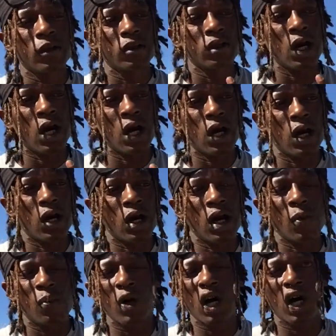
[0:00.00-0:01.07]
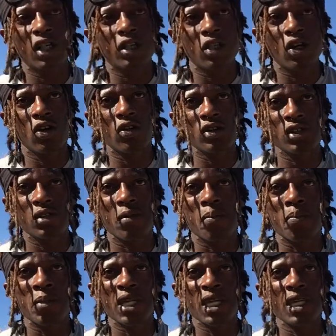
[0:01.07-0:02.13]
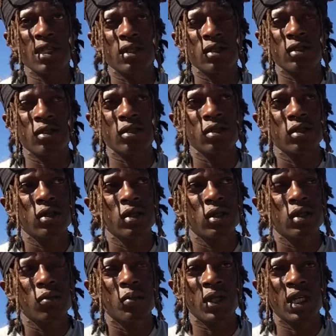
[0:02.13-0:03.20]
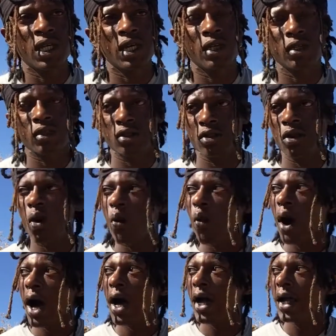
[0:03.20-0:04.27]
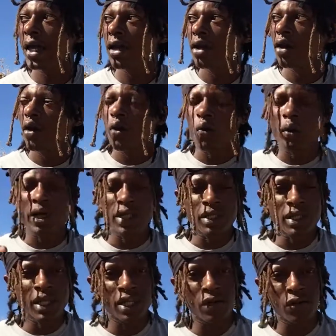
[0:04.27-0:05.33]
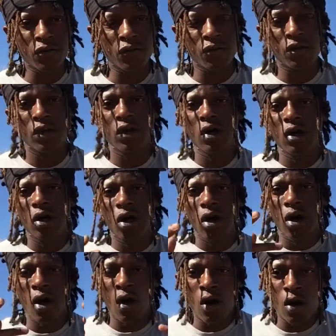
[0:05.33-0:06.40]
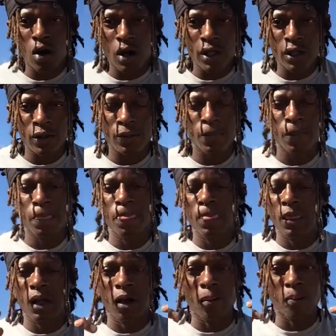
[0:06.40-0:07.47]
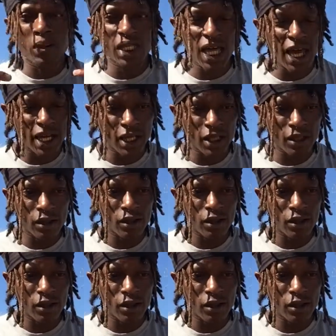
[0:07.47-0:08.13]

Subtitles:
upon those means, because why? We live on a planet